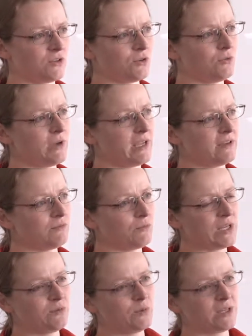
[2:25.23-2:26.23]
You know,
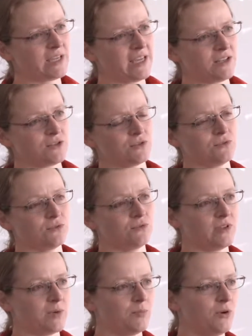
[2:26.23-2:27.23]
when we get to
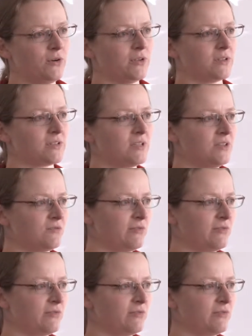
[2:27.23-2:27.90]
that point,